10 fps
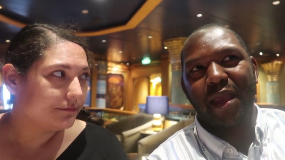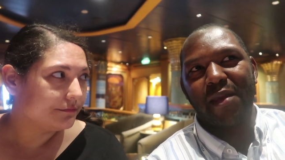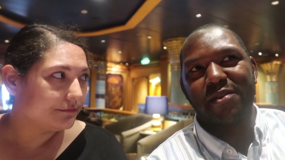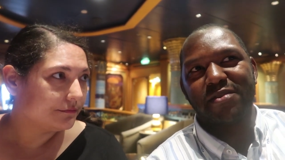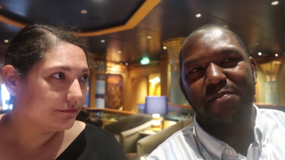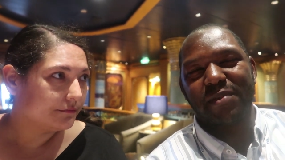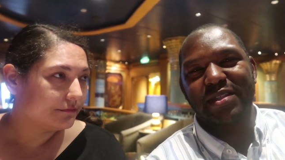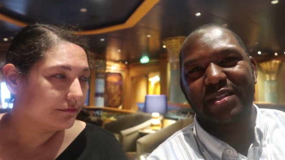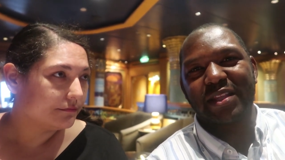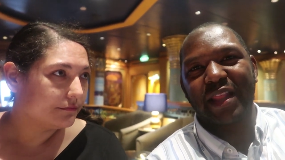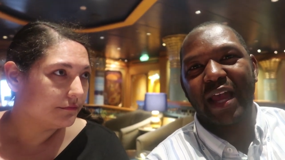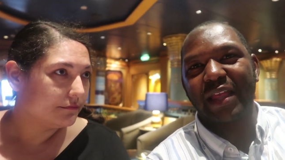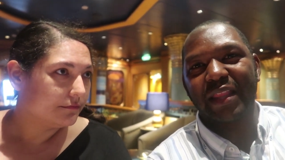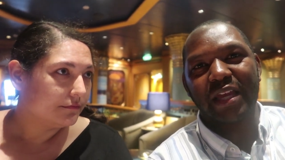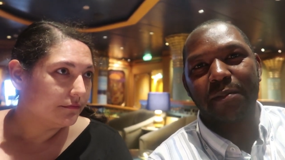Speaker 1: may be
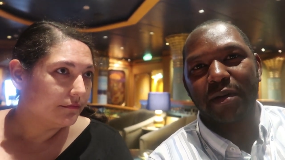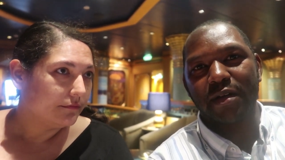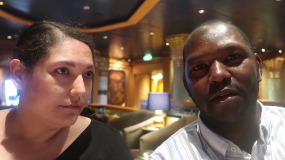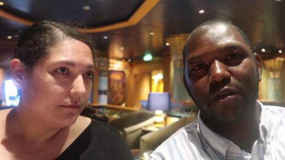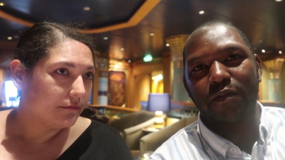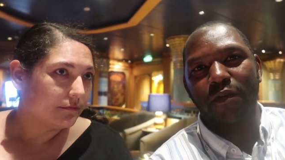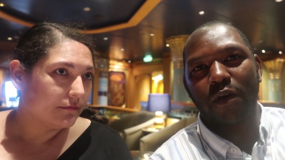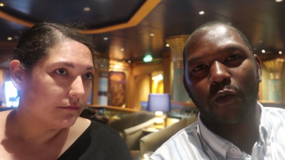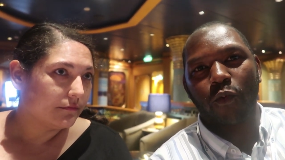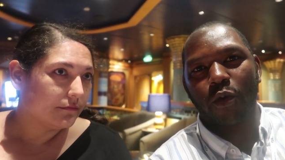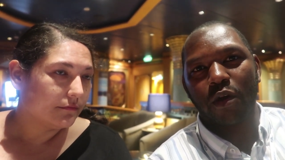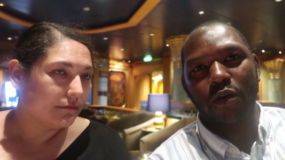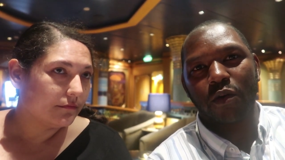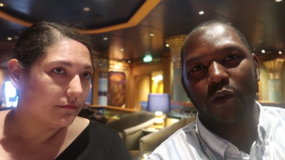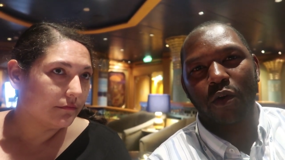slightly above
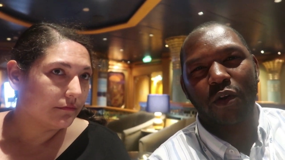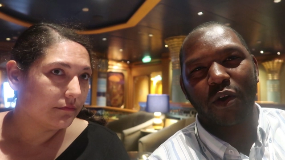Royal or